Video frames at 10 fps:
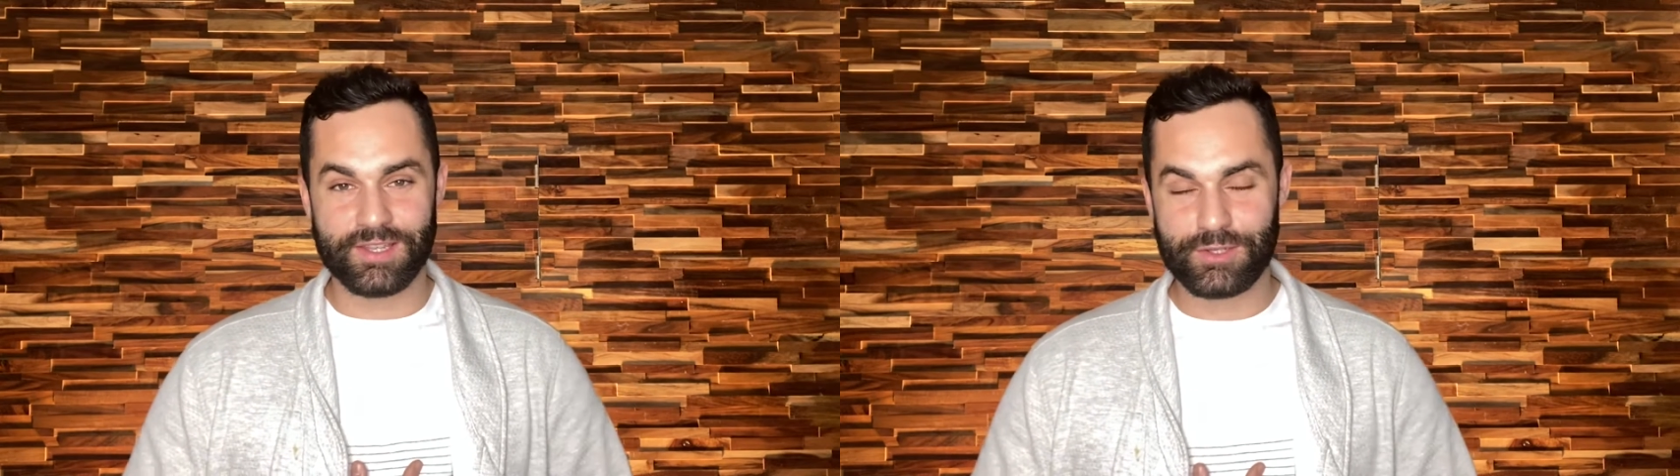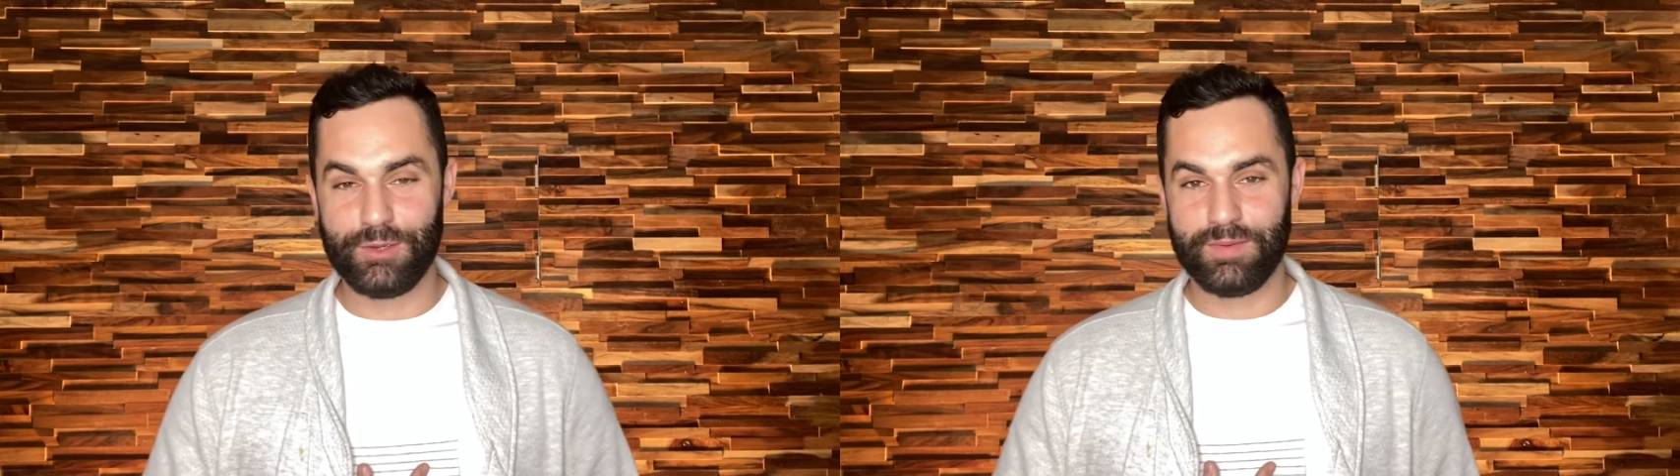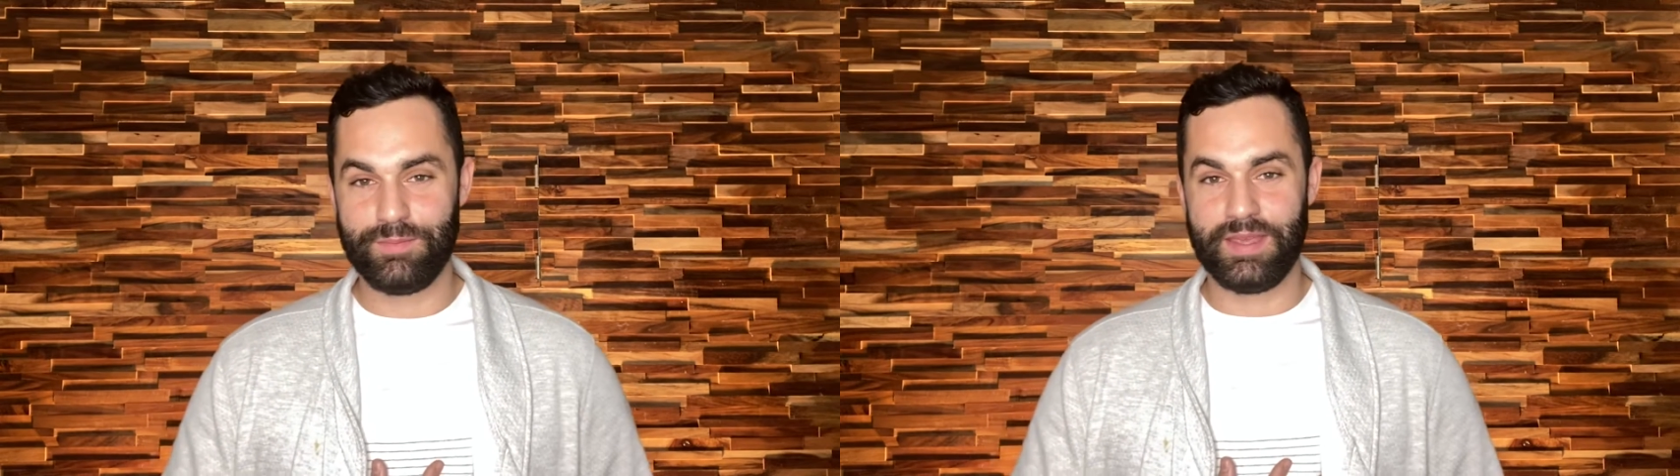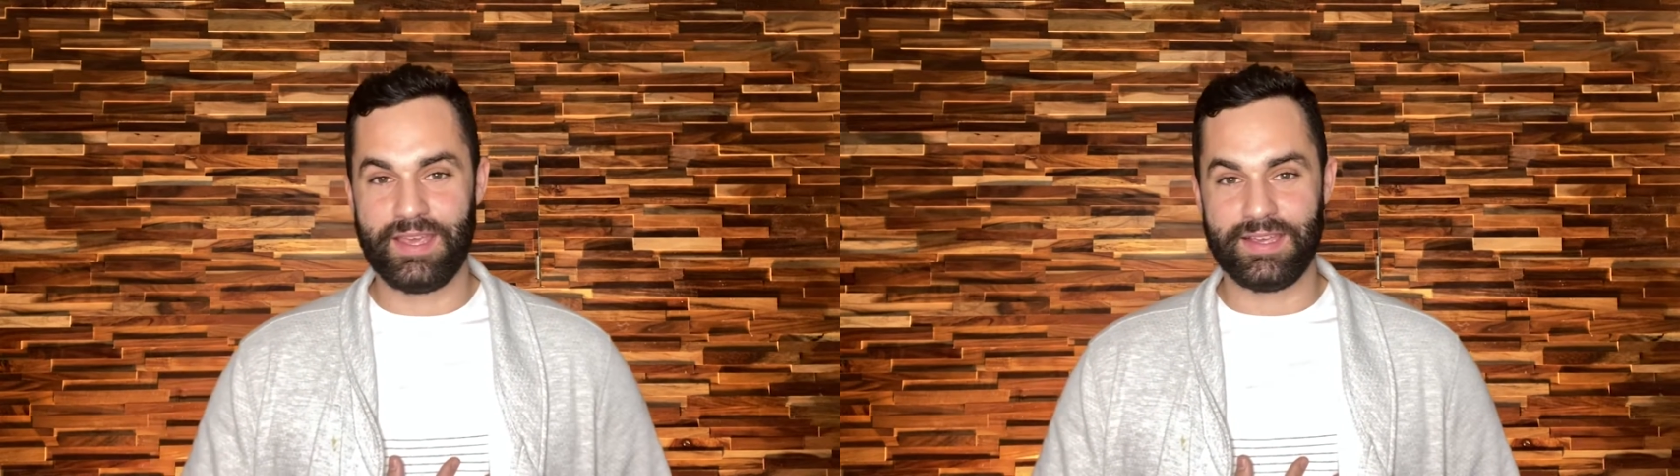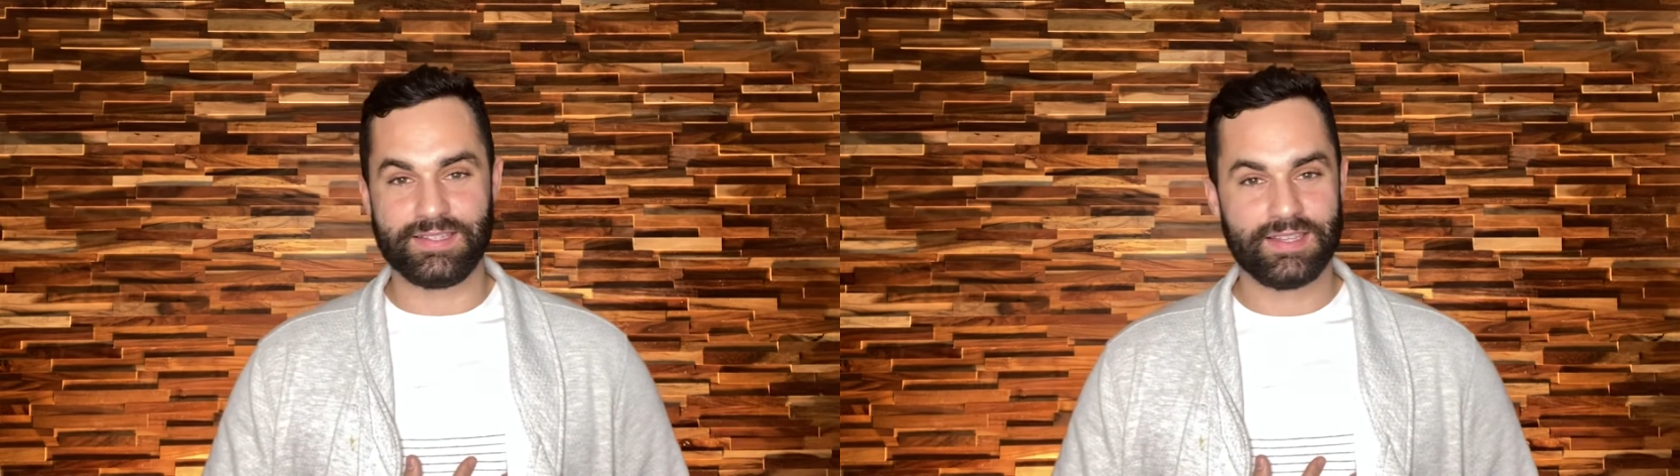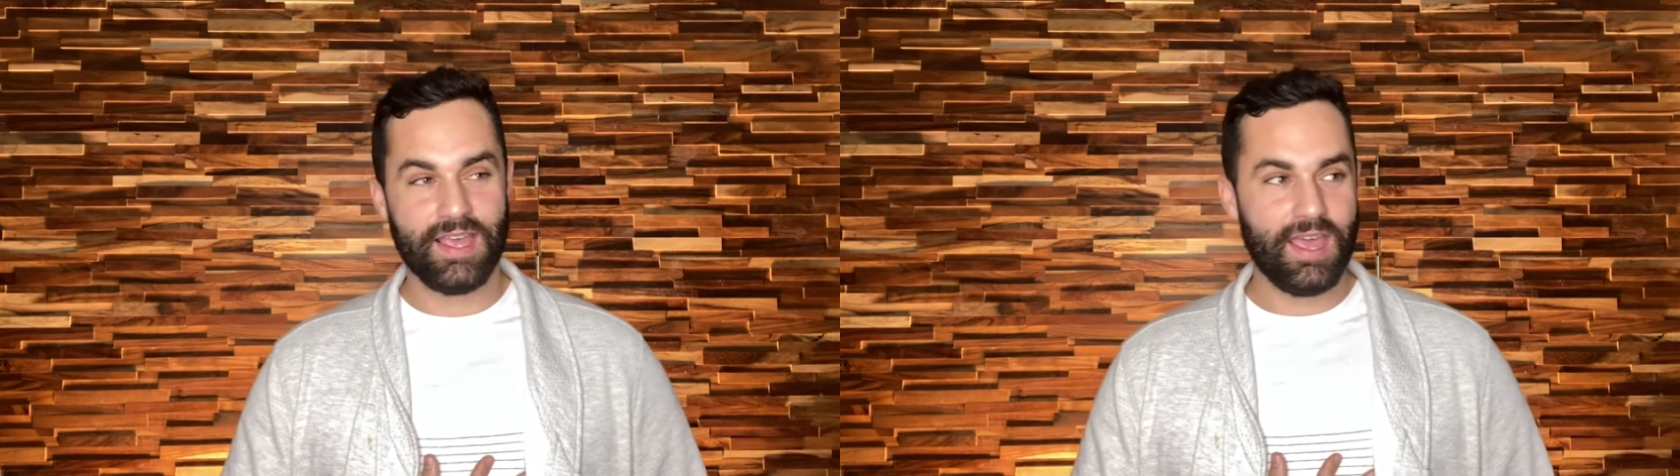as human beings,